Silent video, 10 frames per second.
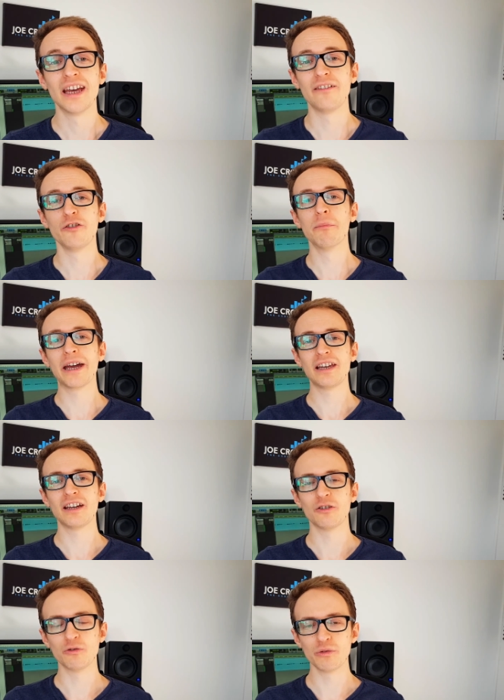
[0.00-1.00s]
If you've made
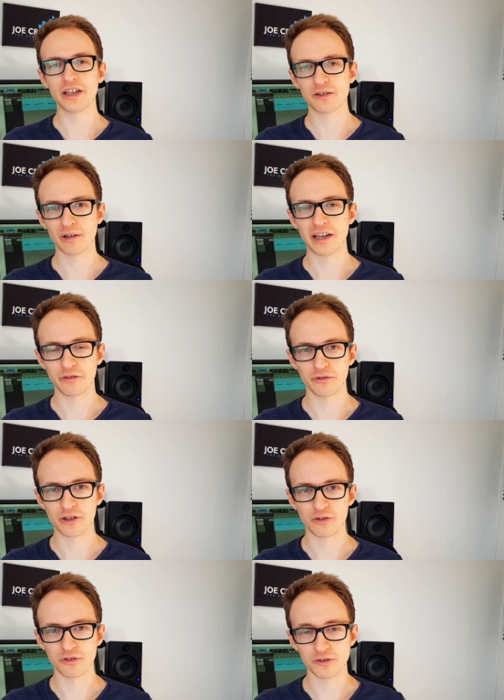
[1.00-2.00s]
it all this way through
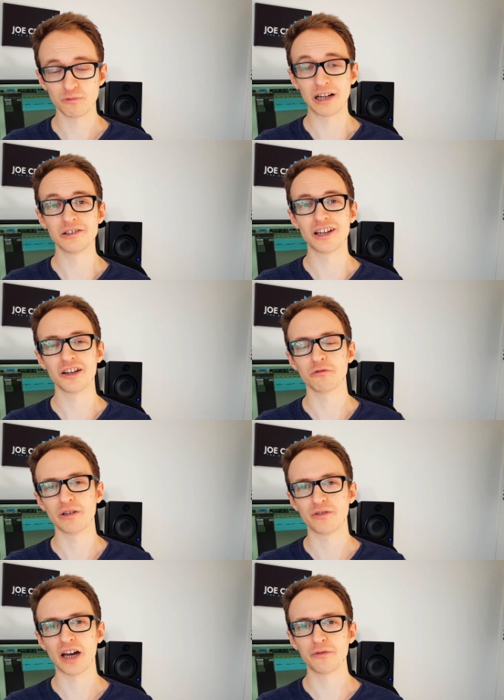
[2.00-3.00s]
the course, well done.
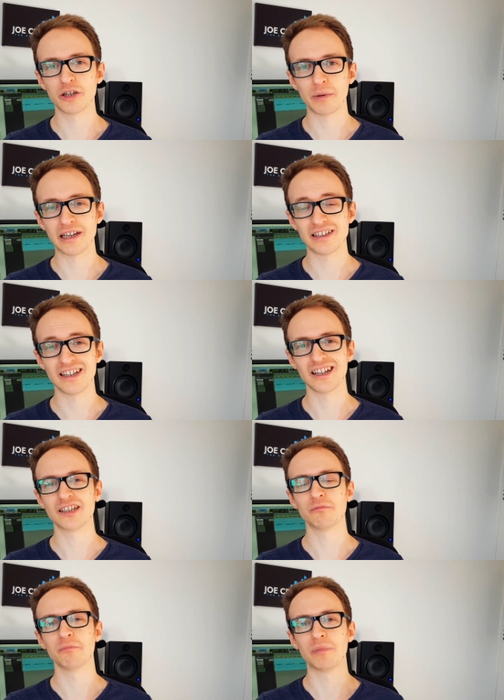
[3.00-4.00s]
We've covered the
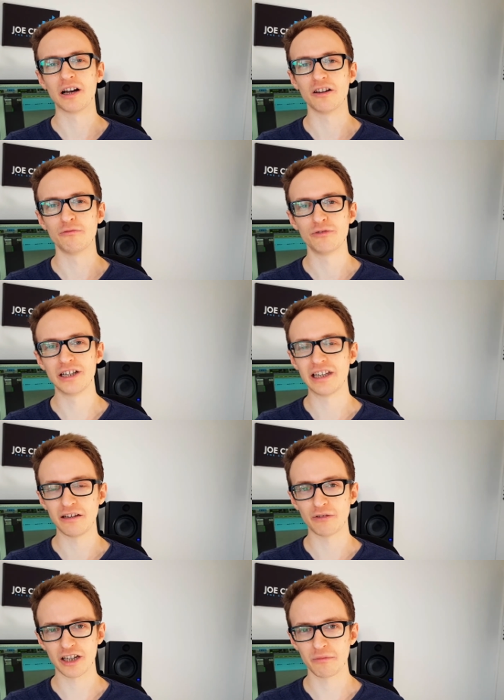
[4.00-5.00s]
basics, but I
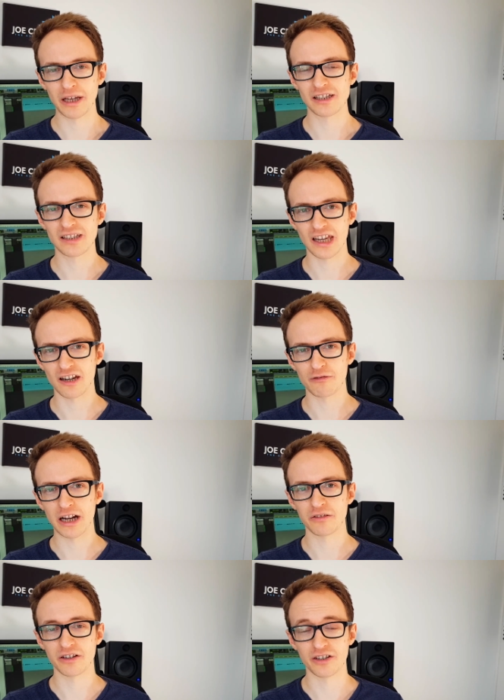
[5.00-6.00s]
really recommend sticking
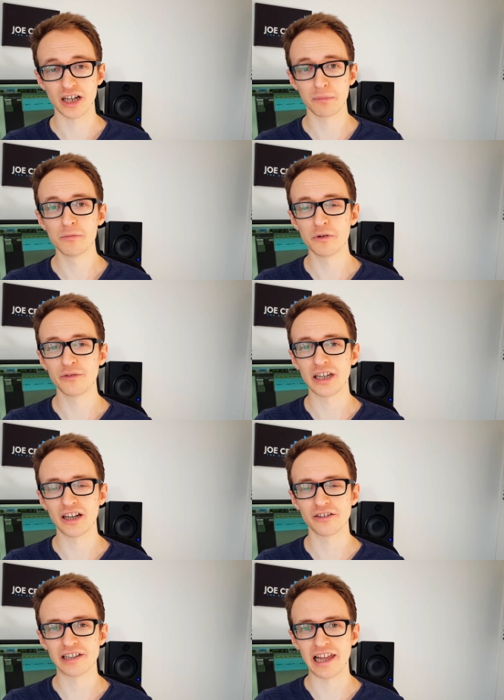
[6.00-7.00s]
around. There are a couple more
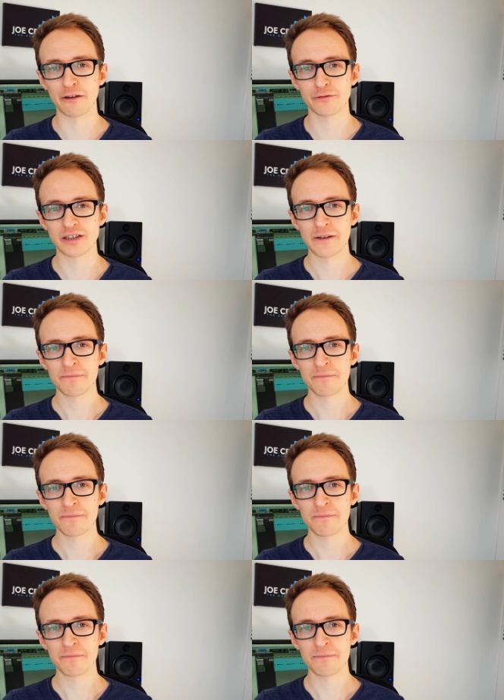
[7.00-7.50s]
videos left.